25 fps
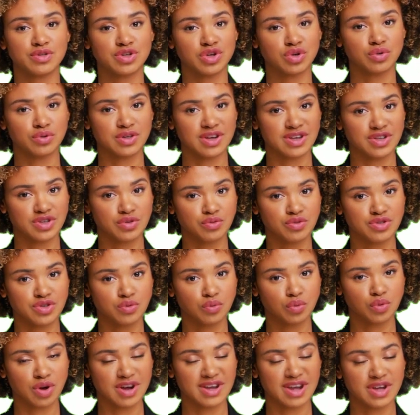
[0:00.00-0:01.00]
You can use a
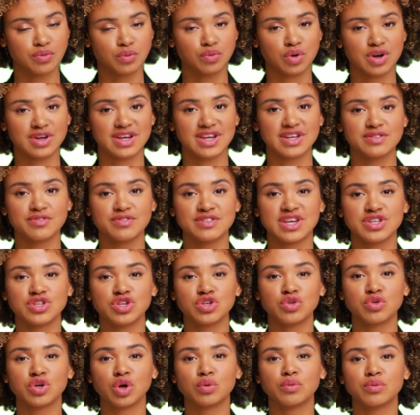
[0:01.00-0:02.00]
1 1/8 inch
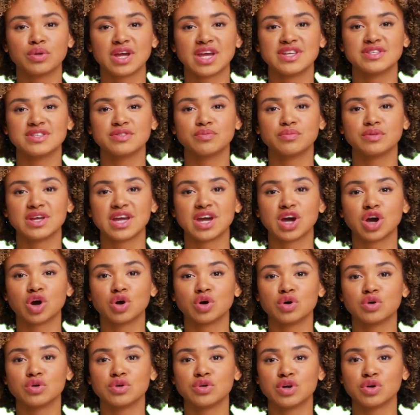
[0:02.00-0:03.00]
drill bit to make a
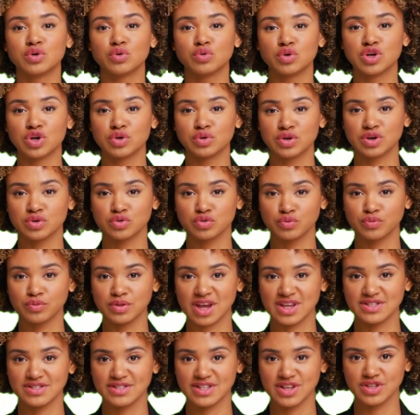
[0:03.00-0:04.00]
hole, or you can
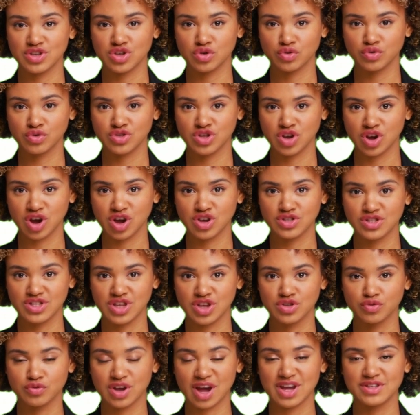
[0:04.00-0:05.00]
replace an unused car
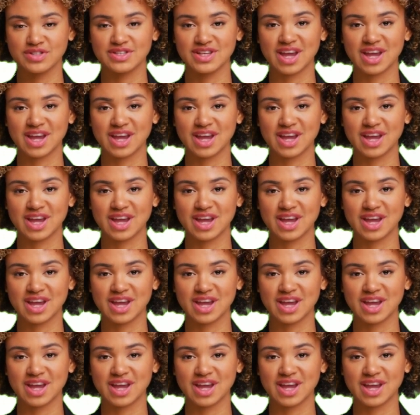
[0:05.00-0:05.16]
cigarette